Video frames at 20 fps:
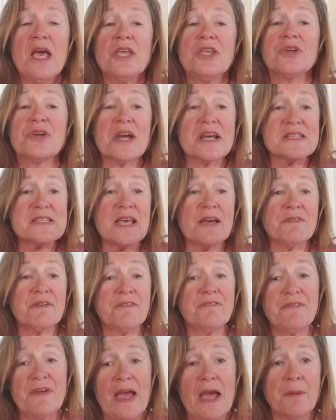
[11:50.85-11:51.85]
You guys have a
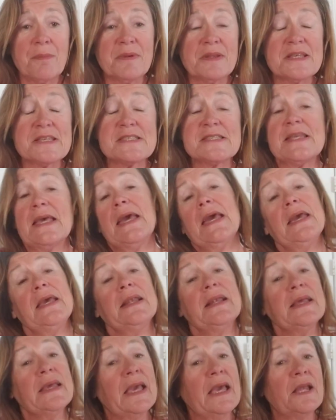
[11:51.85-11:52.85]
fabulous day.
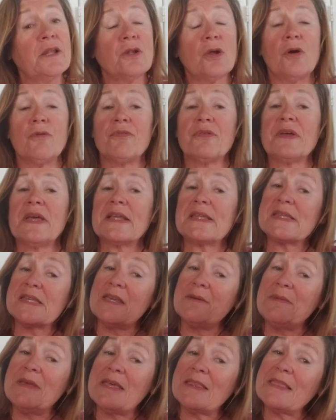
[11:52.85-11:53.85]
And again, don't forget to
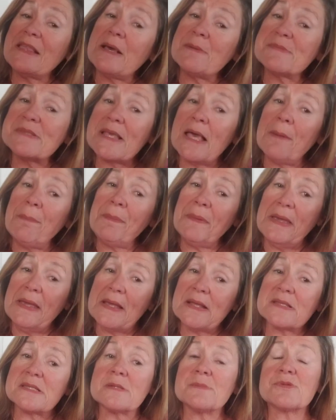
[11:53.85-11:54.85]
give me a thumbs up
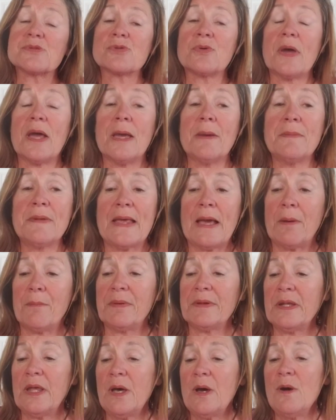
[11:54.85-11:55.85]
and subscribe down
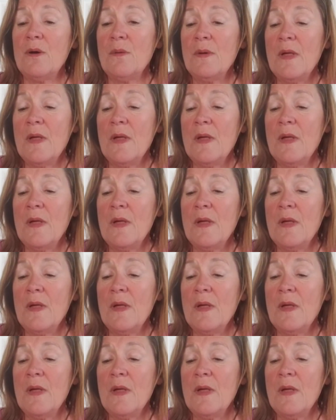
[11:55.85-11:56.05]
below.